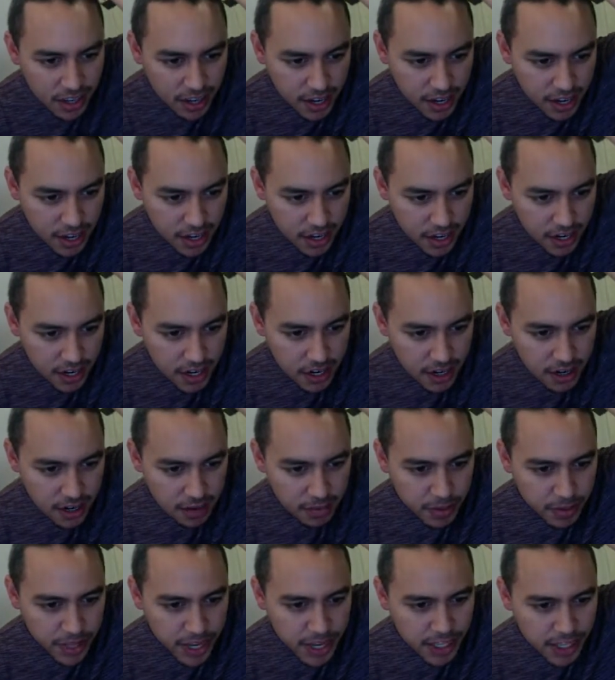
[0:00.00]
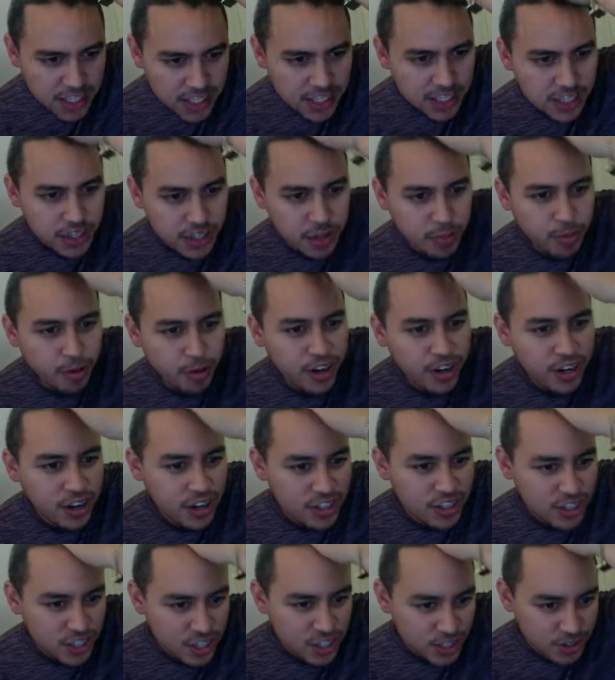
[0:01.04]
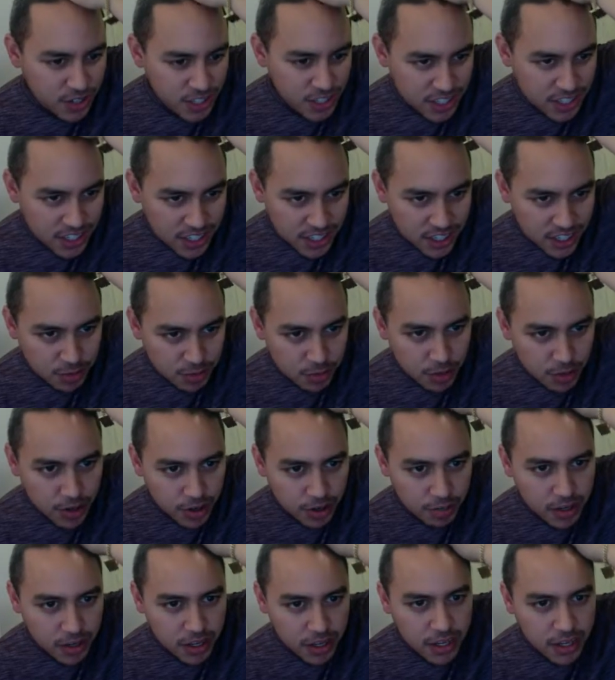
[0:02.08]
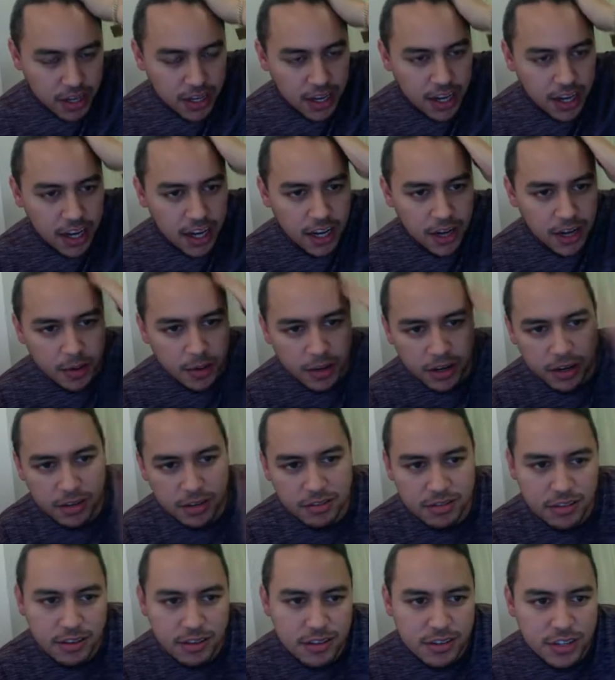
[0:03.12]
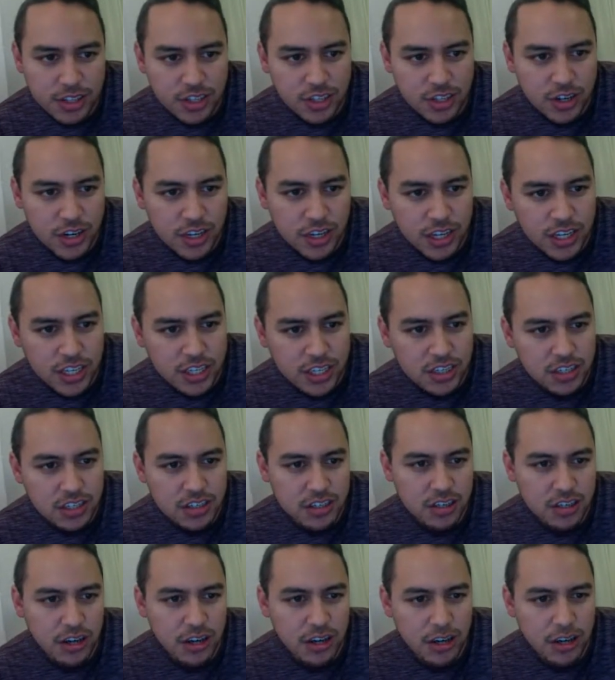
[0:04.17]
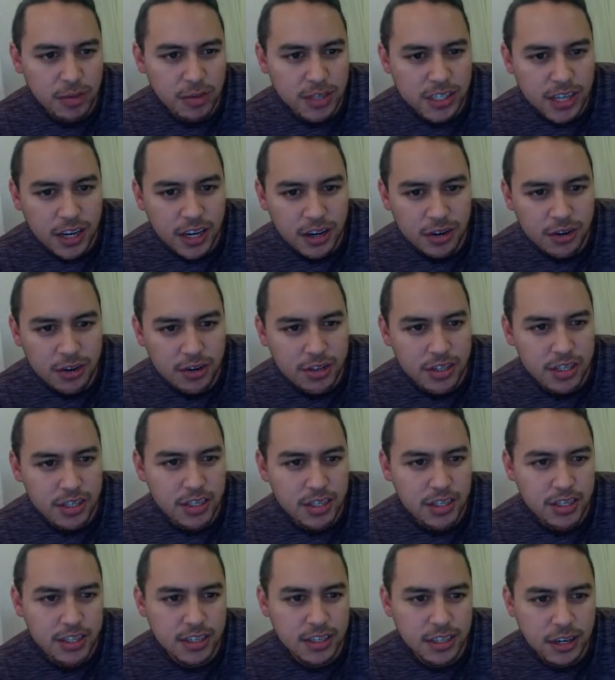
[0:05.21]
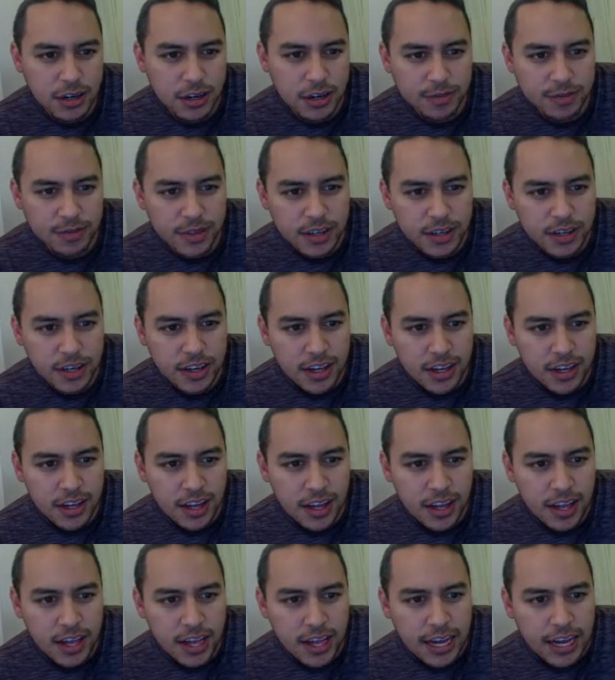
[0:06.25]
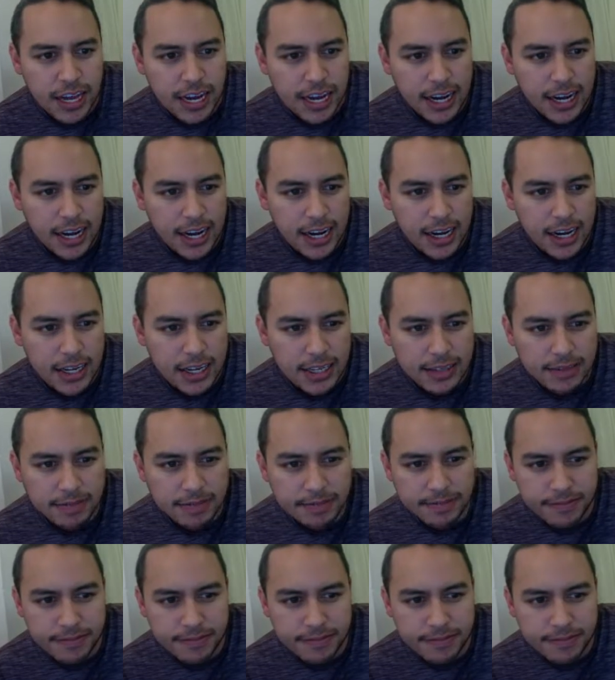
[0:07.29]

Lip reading: but yeah, still, the point guard situation does worry me. I mean, Dragic is solid, but he's getting older, you know, I